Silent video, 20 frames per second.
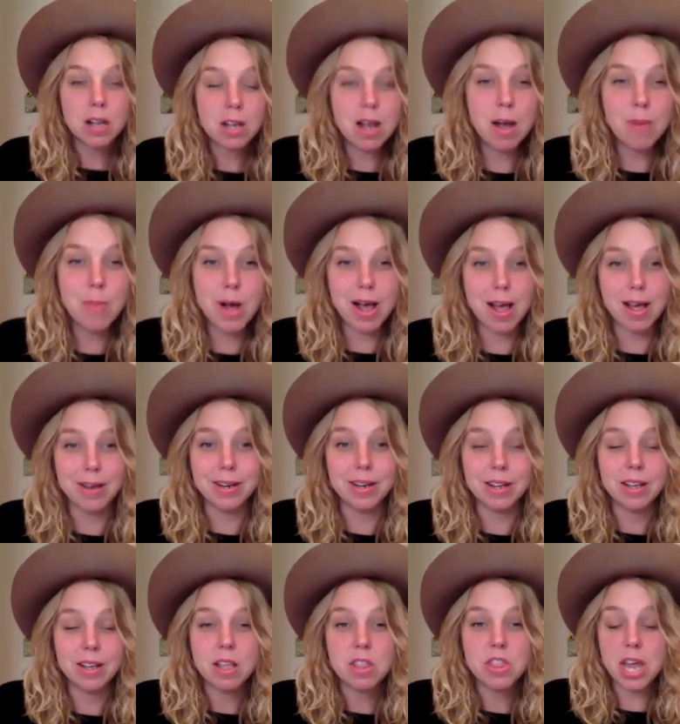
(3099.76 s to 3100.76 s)
Come on.
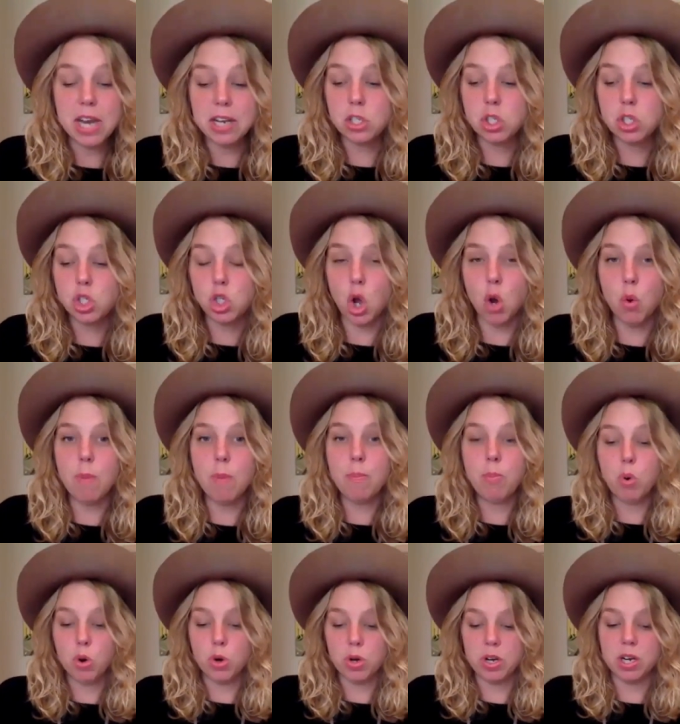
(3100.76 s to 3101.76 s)
That is so
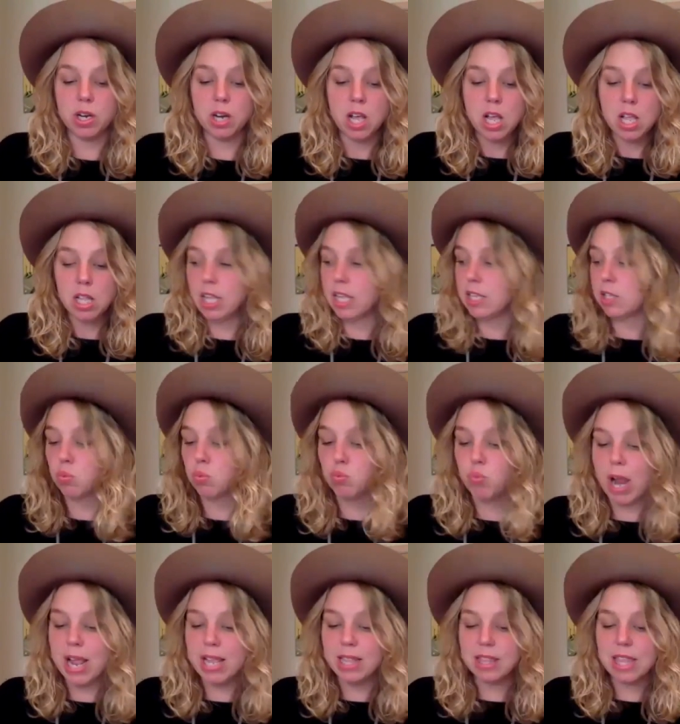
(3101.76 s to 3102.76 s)
important. Let's
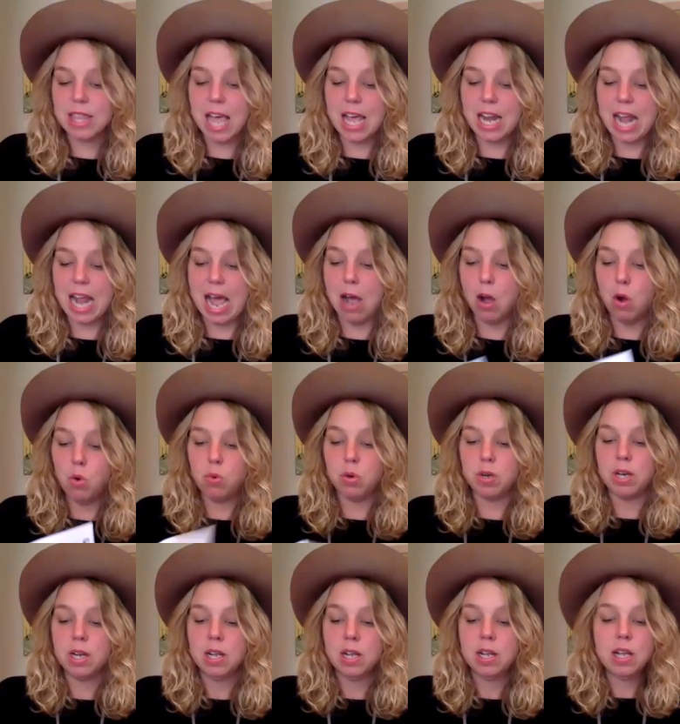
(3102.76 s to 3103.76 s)
write that out.
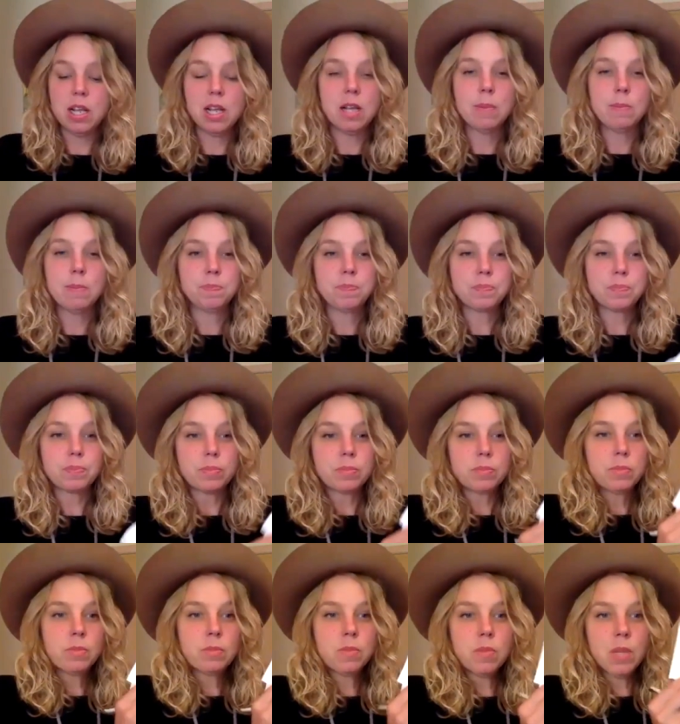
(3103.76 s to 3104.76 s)

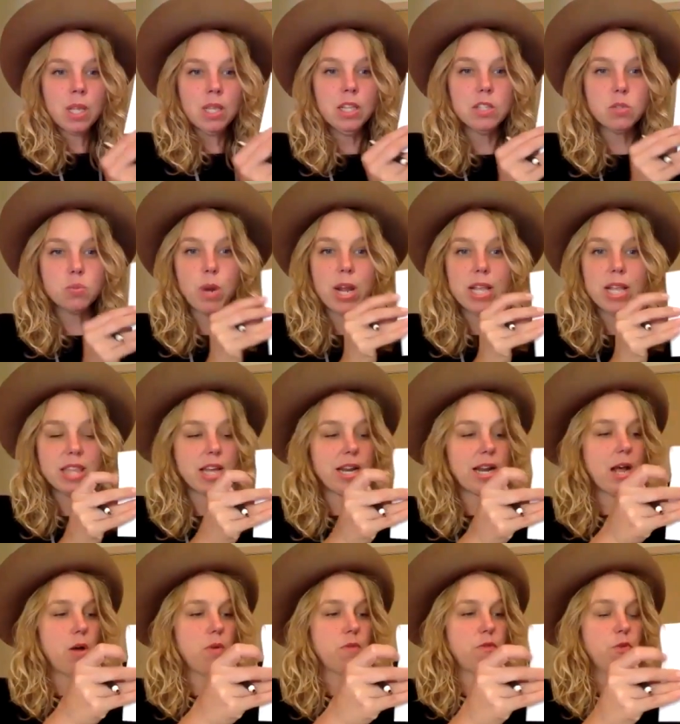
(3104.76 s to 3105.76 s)
Let's write that
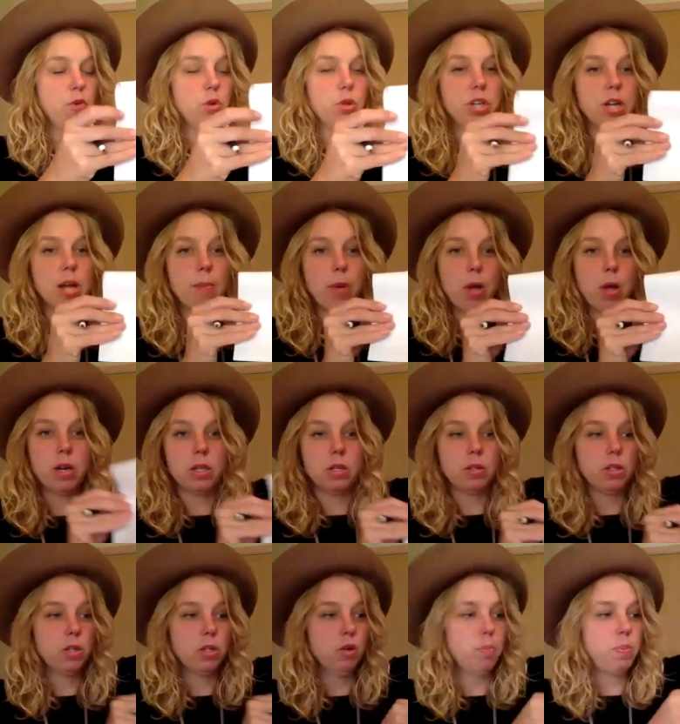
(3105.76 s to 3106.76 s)
out, fold it up on
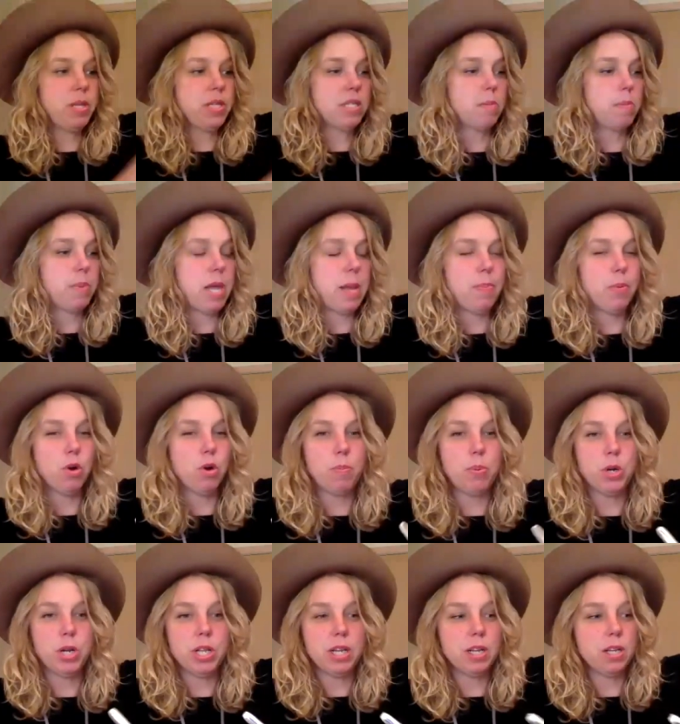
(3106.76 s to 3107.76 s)
a little piece of paper,
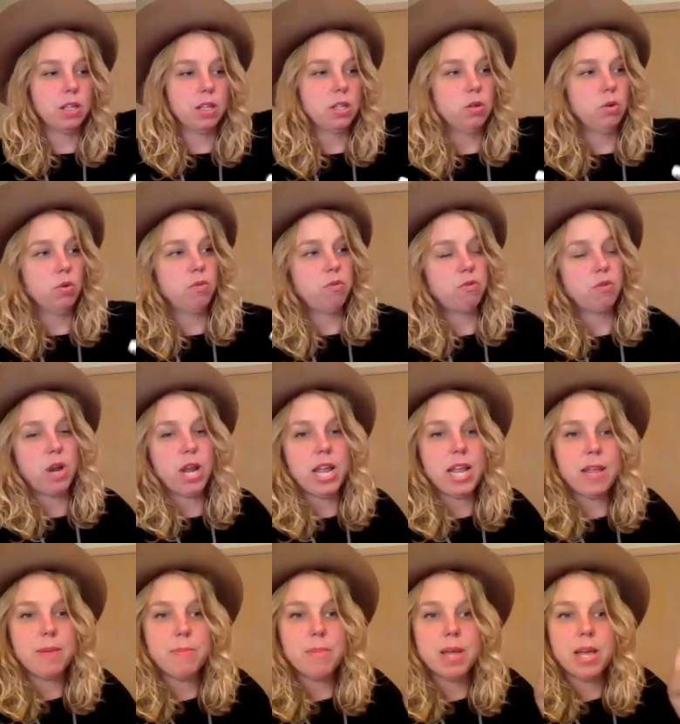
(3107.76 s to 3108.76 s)
put it in a little
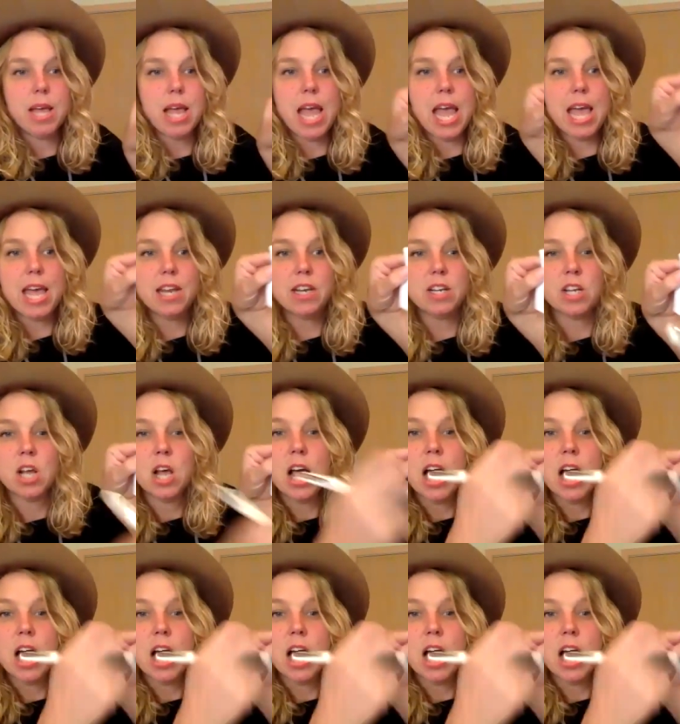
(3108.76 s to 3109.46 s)
frame, and